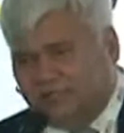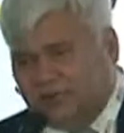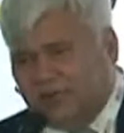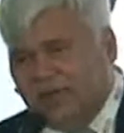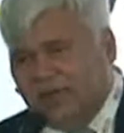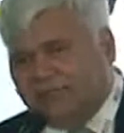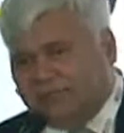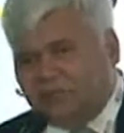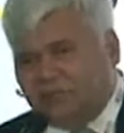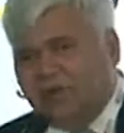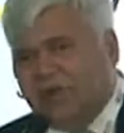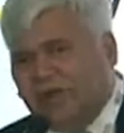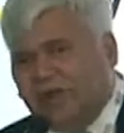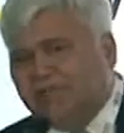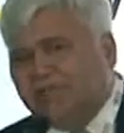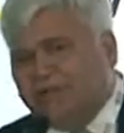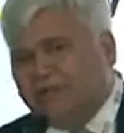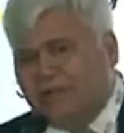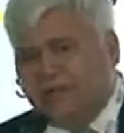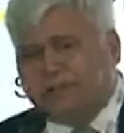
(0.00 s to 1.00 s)
We have to
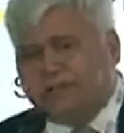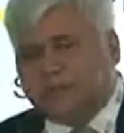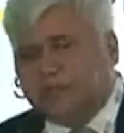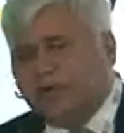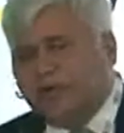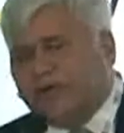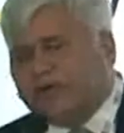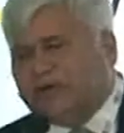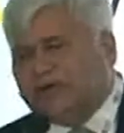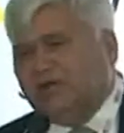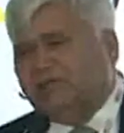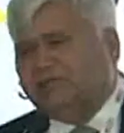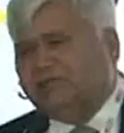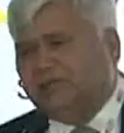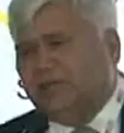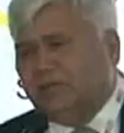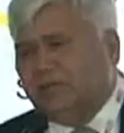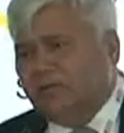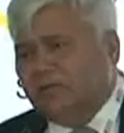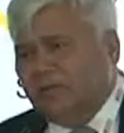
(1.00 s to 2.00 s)
have very
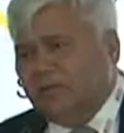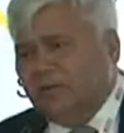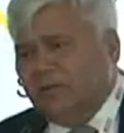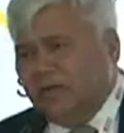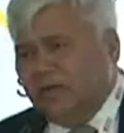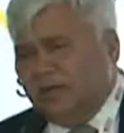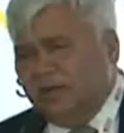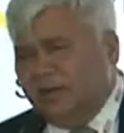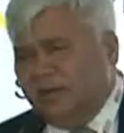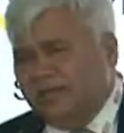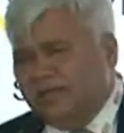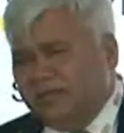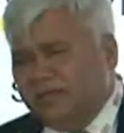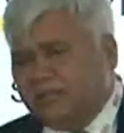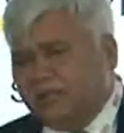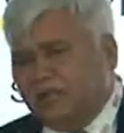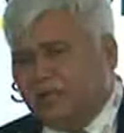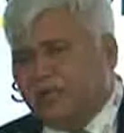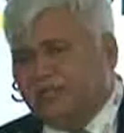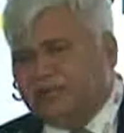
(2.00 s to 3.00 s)

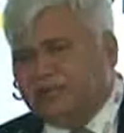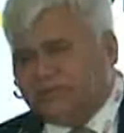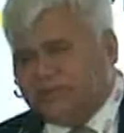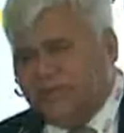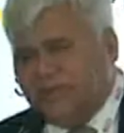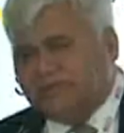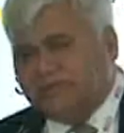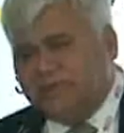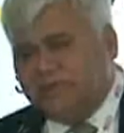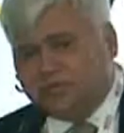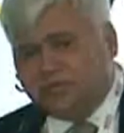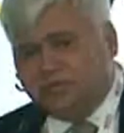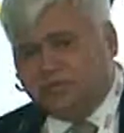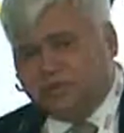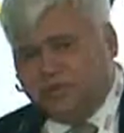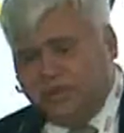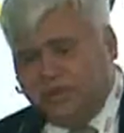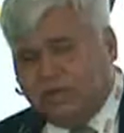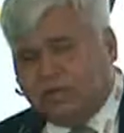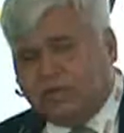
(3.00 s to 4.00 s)
proactive sort of steps we
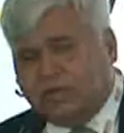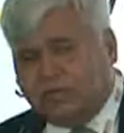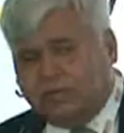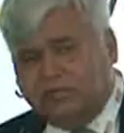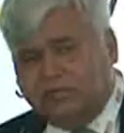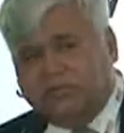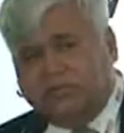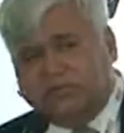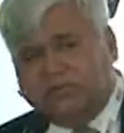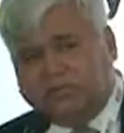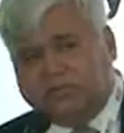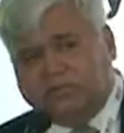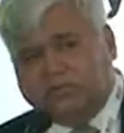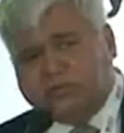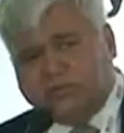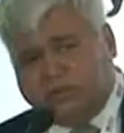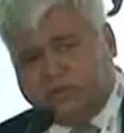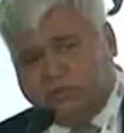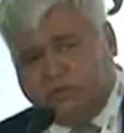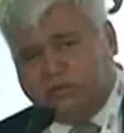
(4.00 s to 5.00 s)
should take
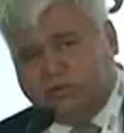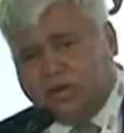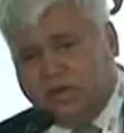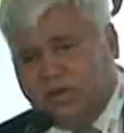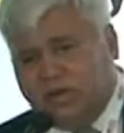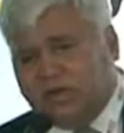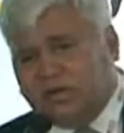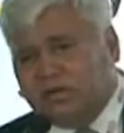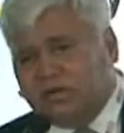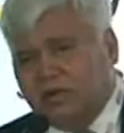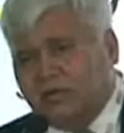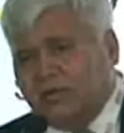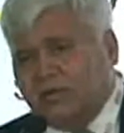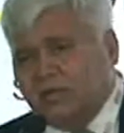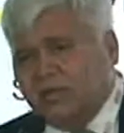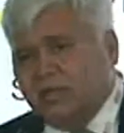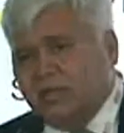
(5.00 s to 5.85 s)
to secure our